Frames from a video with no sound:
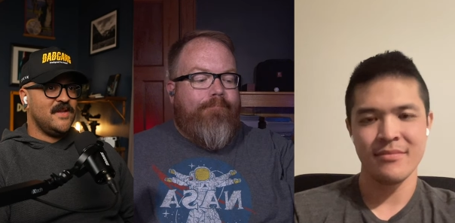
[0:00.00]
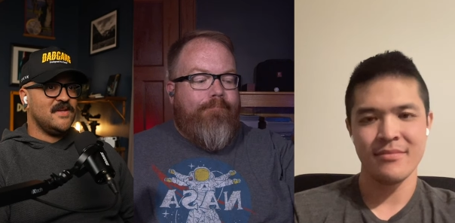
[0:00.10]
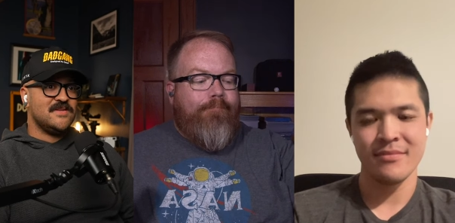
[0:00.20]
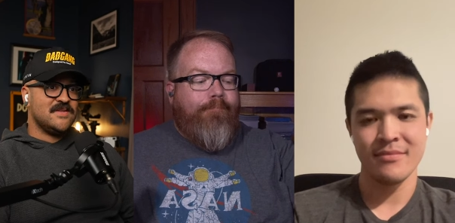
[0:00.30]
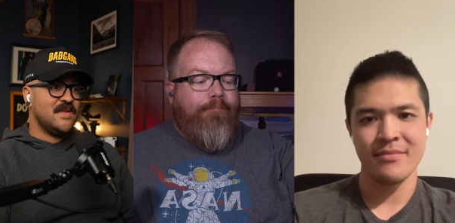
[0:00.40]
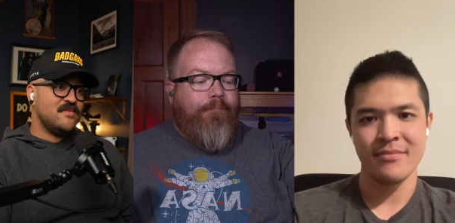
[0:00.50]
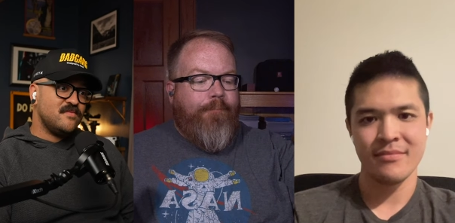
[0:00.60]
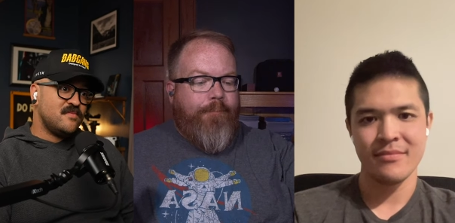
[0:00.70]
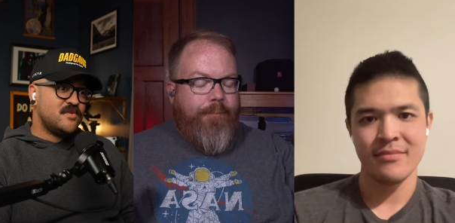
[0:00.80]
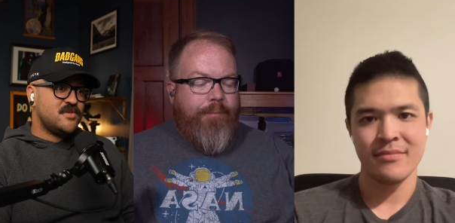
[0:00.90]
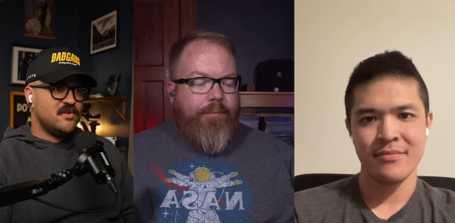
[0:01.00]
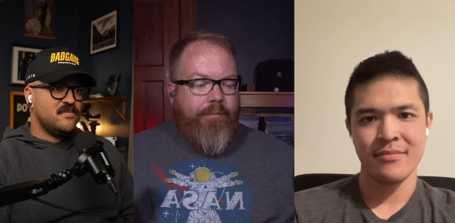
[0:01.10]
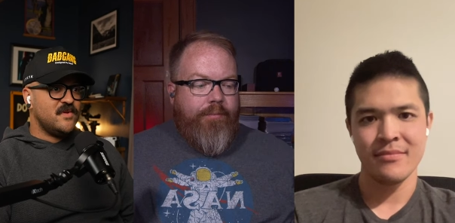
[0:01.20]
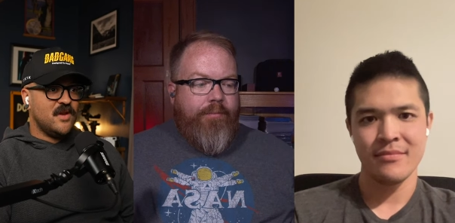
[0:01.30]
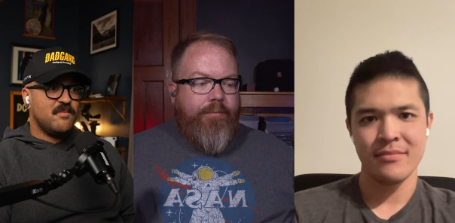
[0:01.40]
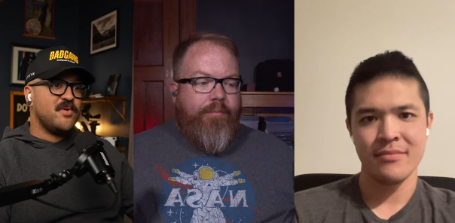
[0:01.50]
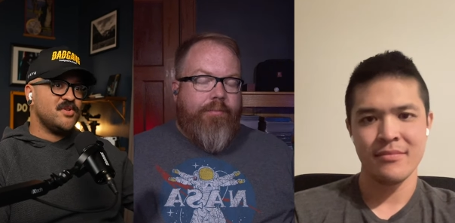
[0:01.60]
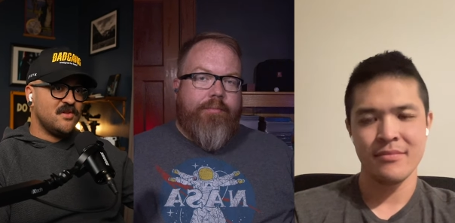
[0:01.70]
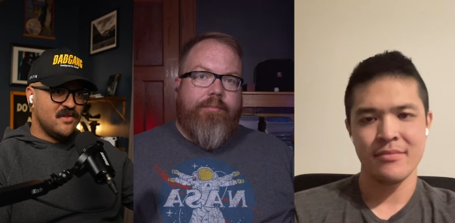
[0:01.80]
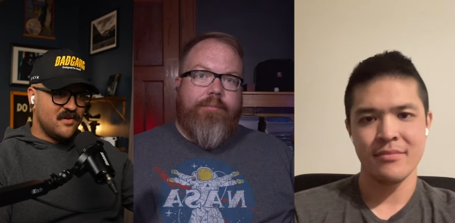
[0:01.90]
Speaker 1: is and then she'll you know
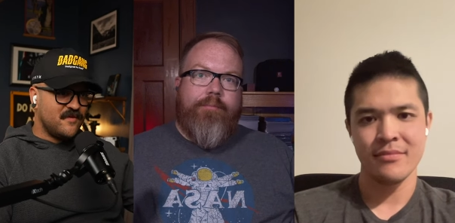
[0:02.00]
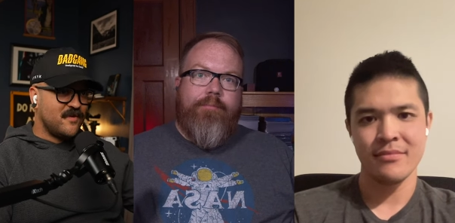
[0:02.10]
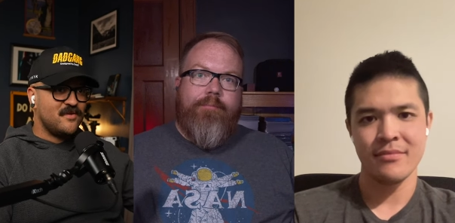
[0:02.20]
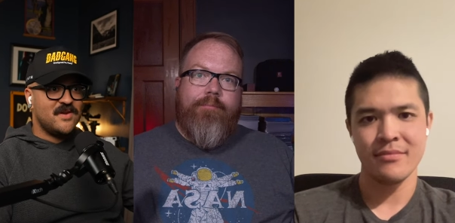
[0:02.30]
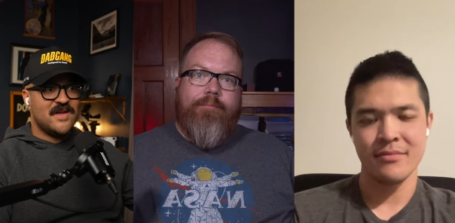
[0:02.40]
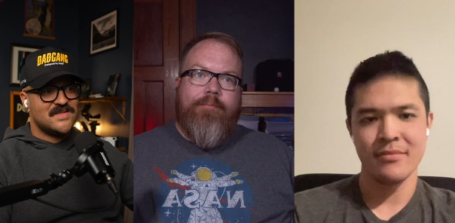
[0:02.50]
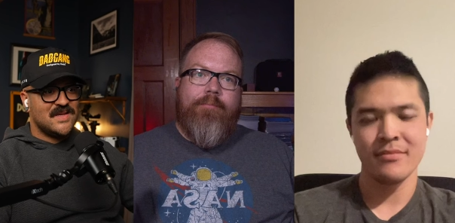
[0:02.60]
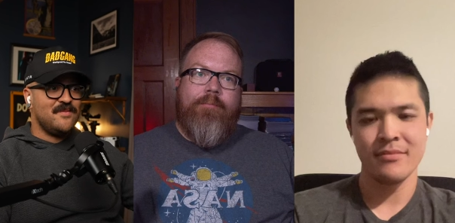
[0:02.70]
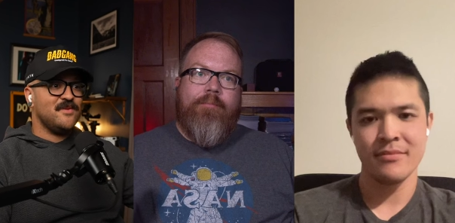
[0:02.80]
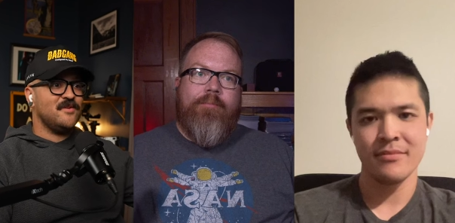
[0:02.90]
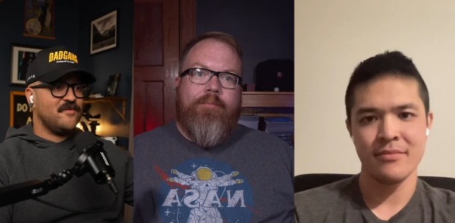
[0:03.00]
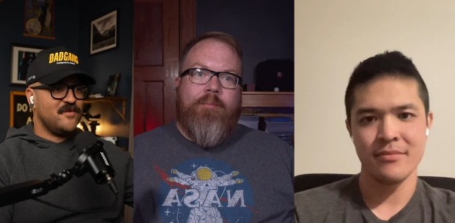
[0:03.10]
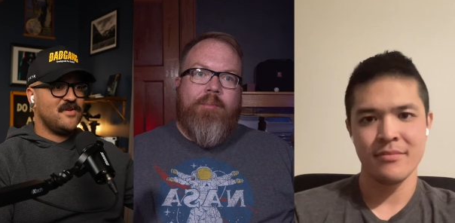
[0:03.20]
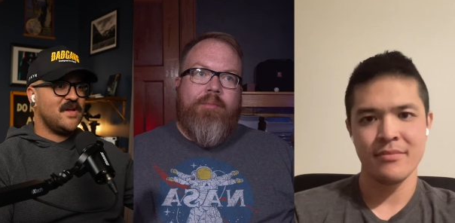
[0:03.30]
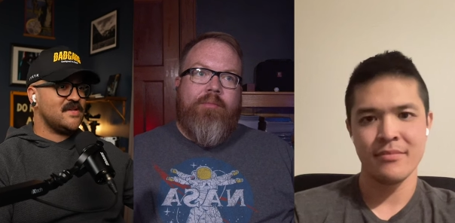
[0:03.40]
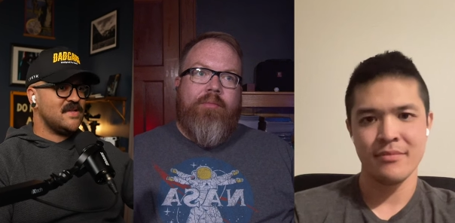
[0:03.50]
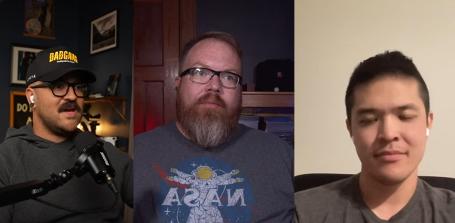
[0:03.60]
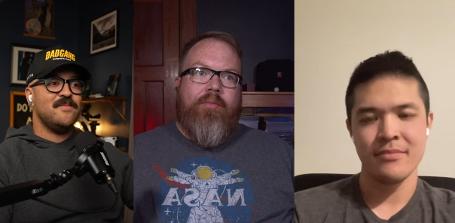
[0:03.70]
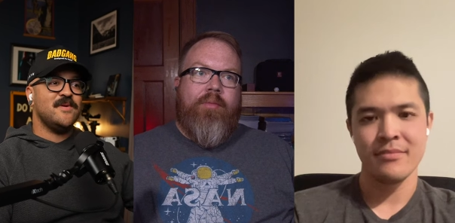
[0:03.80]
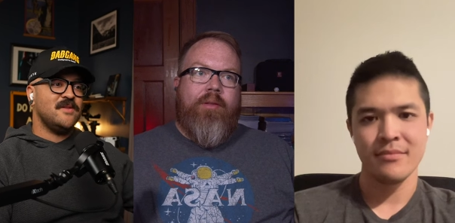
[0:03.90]
push it a little further next time a little further next
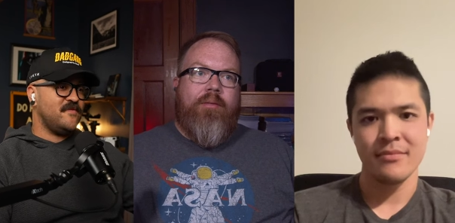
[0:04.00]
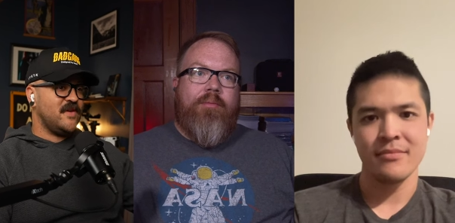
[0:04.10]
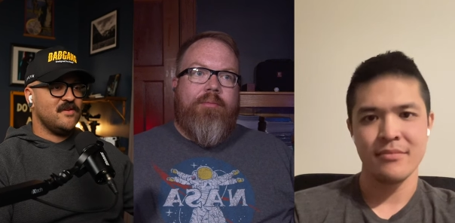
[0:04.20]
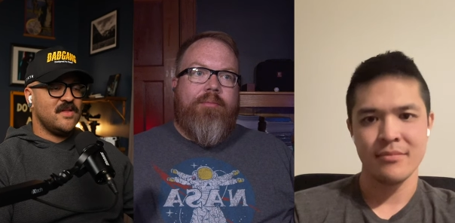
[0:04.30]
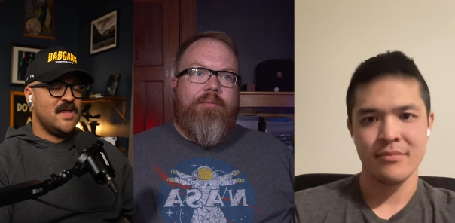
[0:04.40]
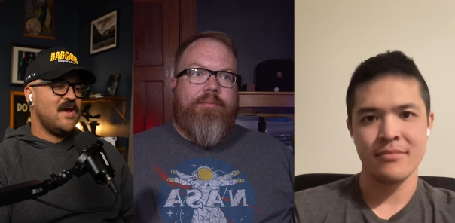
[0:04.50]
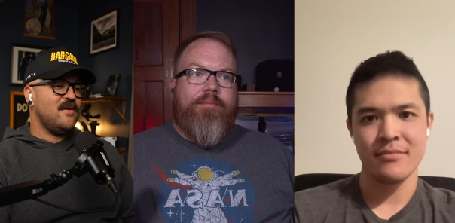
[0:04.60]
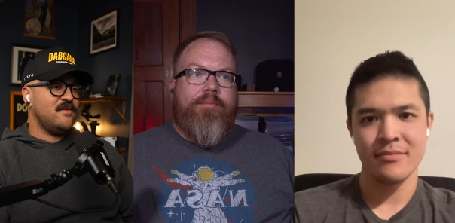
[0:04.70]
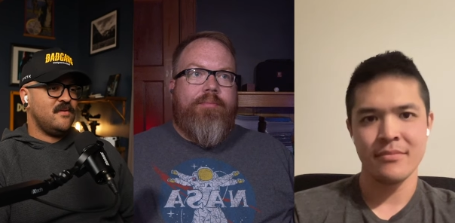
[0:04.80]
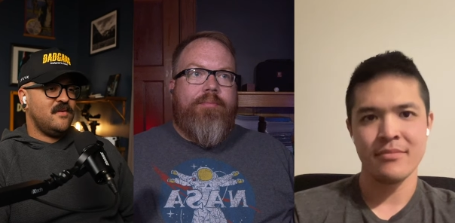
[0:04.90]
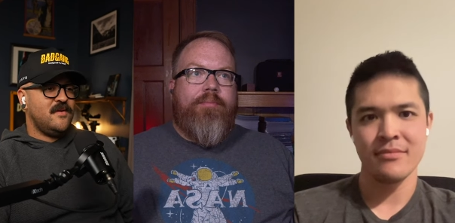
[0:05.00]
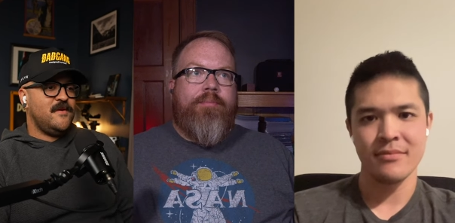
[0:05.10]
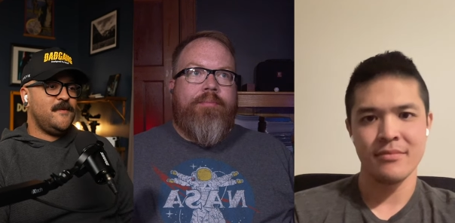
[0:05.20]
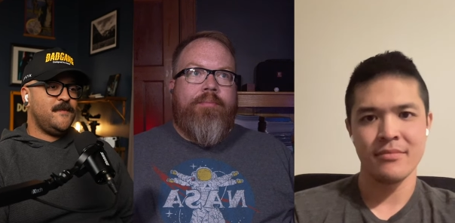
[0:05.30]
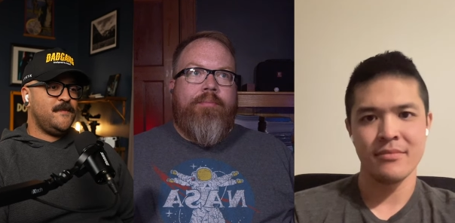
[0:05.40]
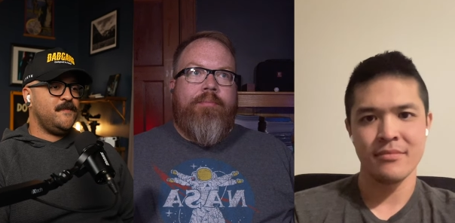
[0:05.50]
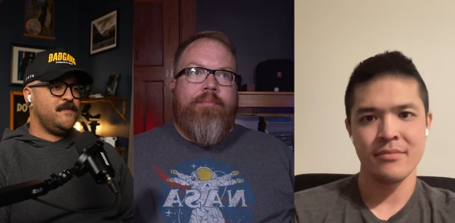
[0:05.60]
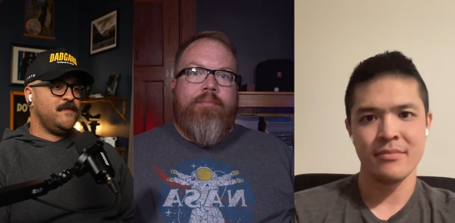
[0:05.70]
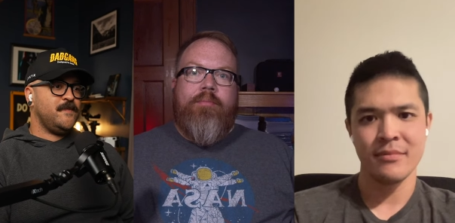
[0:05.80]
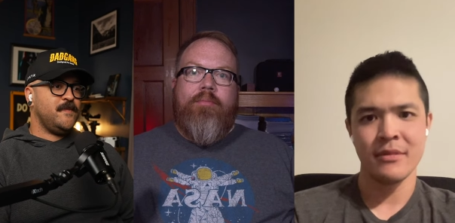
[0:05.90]
time and figure that out
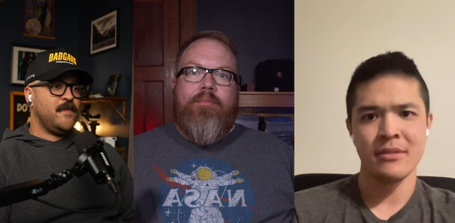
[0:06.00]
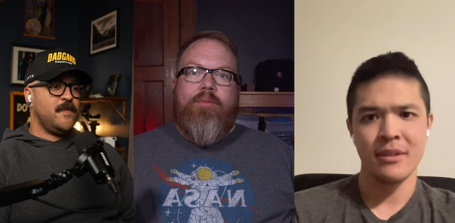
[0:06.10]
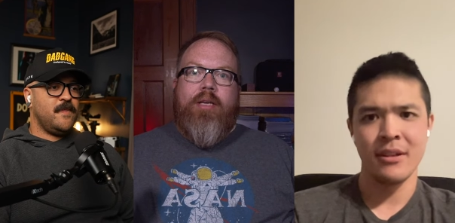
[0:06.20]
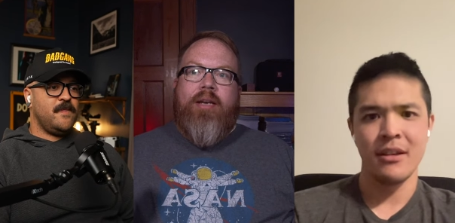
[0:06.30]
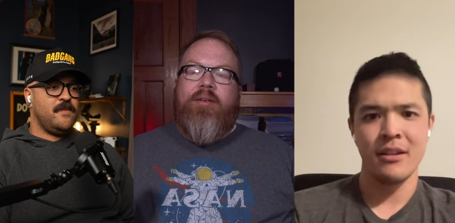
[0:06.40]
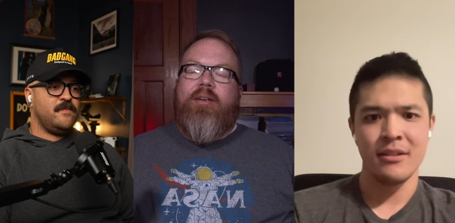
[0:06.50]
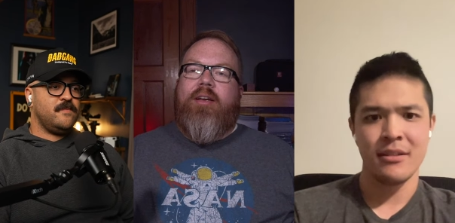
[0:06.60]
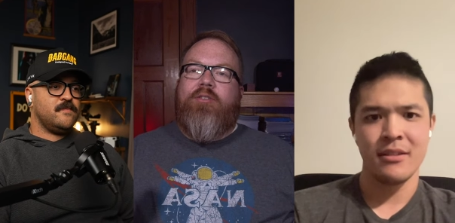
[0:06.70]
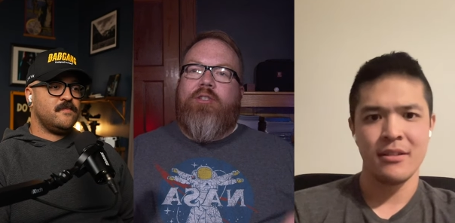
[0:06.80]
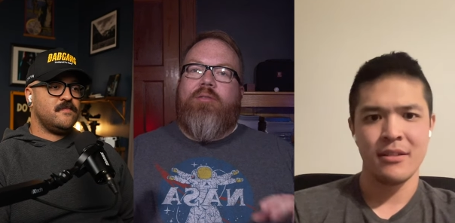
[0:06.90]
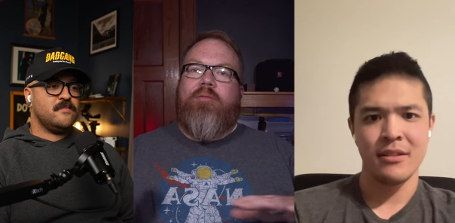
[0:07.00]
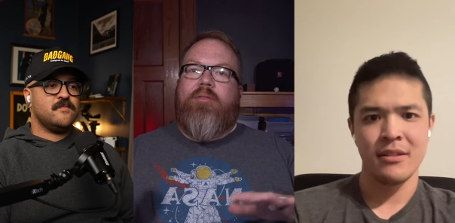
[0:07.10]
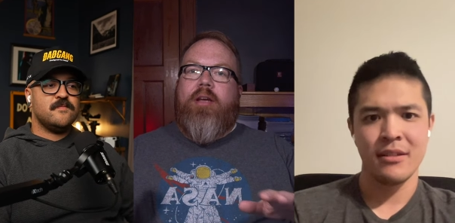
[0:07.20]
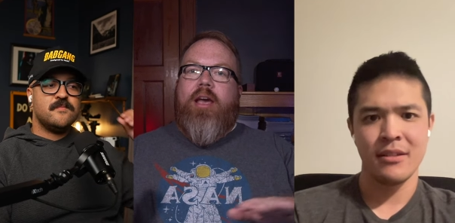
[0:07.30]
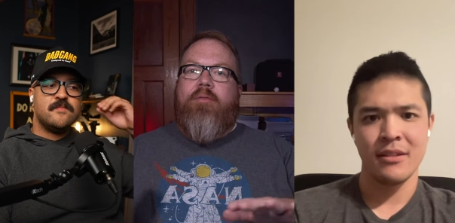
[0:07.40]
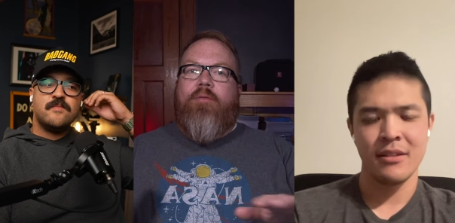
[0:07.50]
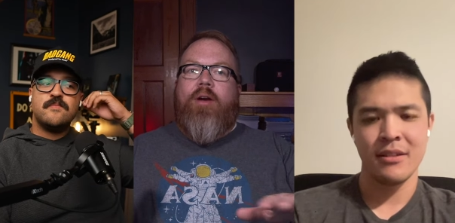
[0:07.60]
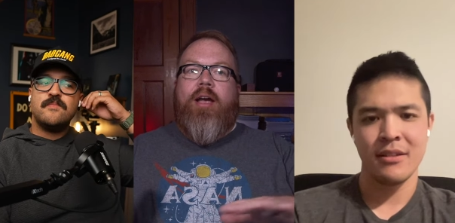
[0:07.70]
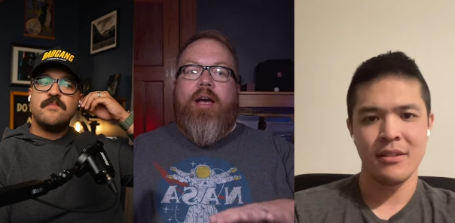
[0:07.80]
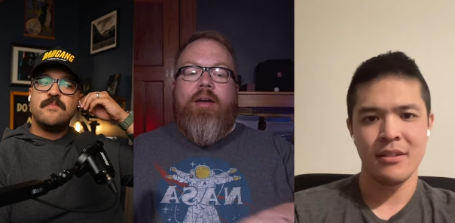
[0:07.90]
Speaker 2: and and just fyi
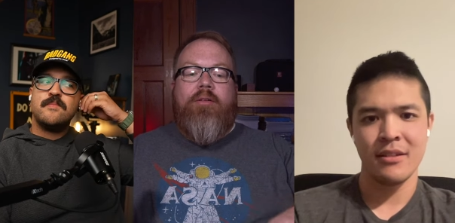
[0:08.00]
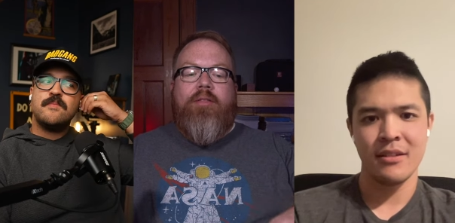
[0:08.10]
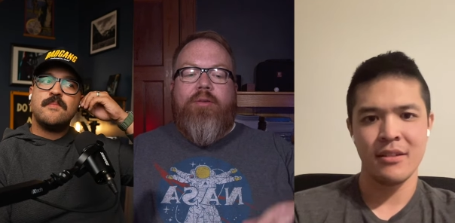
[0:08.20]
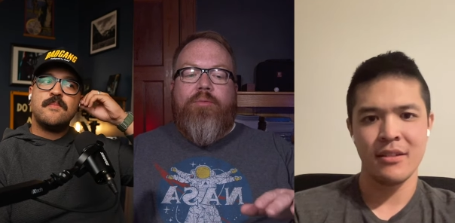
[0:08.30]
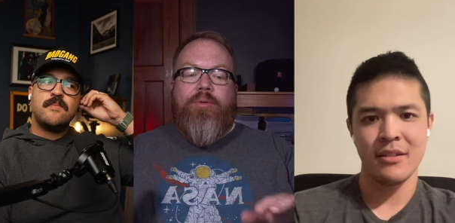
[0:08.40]
the rule of